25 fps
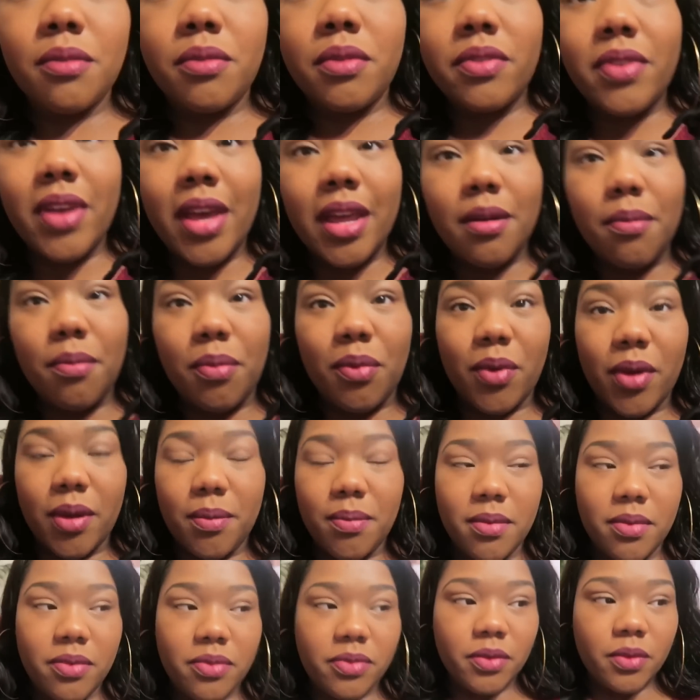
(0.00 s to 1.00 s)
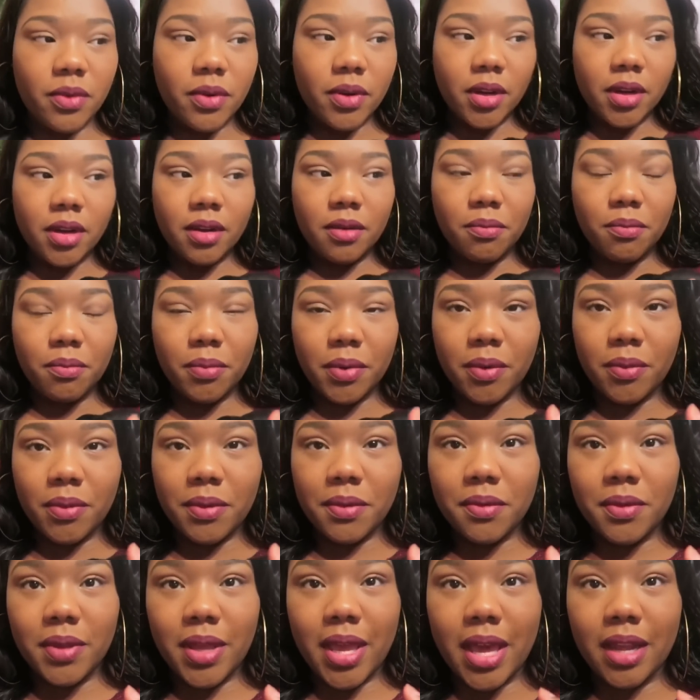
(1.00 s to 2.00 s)
We've had a boy before, but
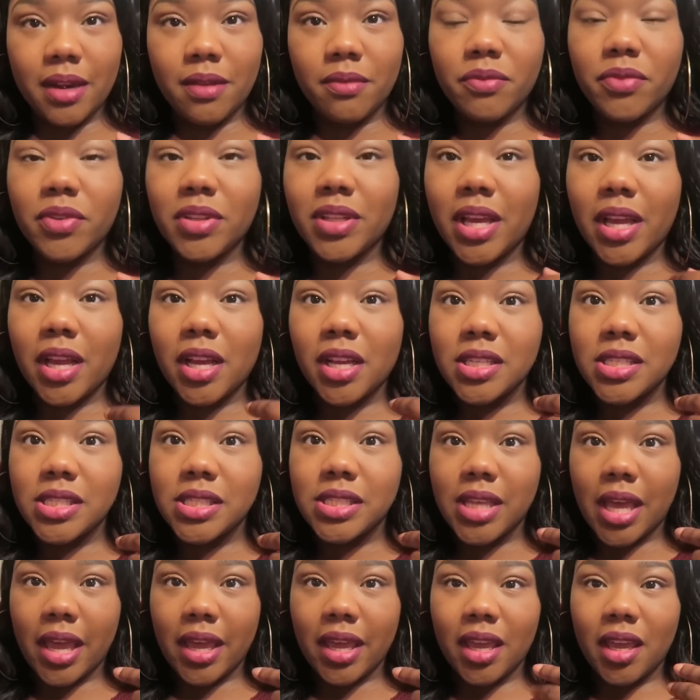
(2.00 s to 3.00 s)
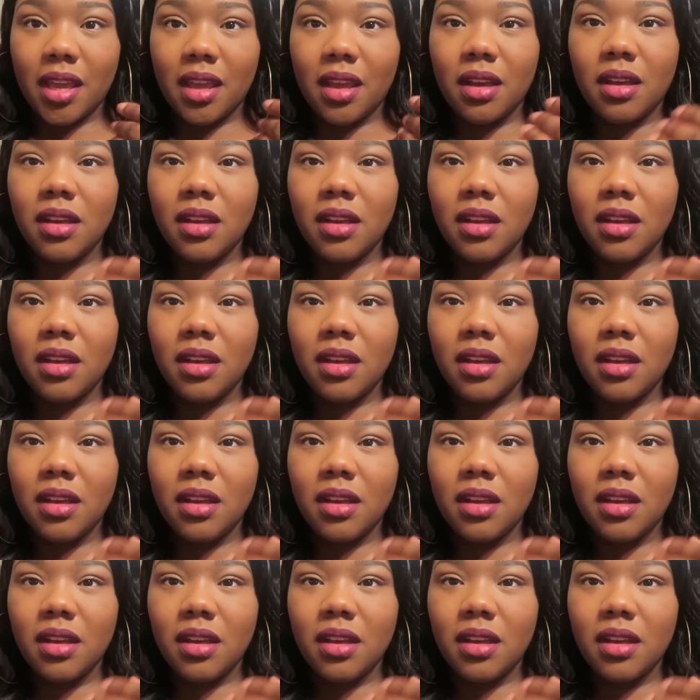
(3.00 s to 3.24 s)
we only had him for like a second.